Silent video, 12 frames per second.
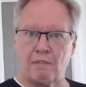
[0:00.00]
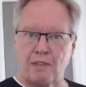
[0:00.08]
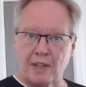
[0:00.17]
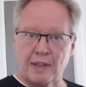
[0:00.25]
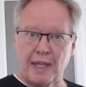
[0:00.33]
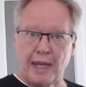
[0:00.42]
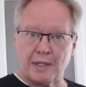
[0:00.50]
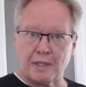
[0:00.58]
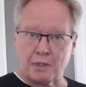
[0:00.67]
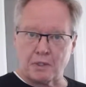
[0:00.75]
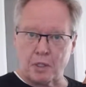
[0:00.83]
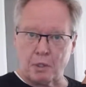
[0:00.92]
fit that
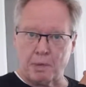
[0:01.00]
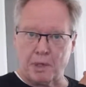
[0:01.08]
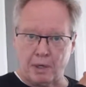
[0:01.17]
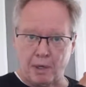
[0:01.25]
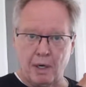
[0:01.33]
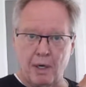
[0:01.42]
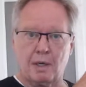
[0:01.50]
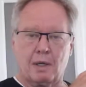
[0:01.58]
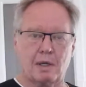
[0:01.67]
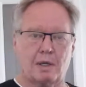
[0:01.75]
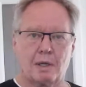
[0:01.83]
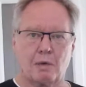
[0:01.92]
determiner,
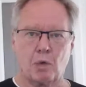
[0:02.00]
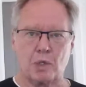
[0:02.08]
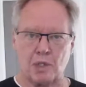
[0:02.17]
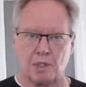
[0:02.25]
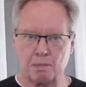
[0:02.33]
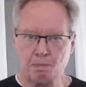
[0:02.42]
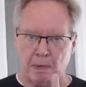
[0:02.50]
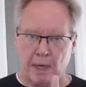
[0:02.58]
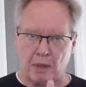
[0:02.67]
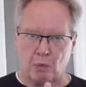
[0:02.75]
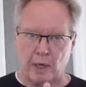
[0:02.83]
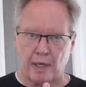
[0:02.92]
which is, by the
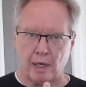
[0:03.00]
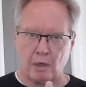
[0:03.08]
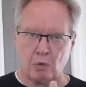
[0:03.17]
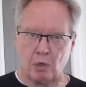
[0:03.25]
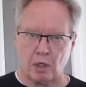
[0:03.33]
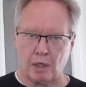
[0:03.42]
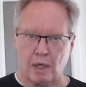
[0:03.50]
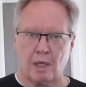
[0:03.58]
way, not a word.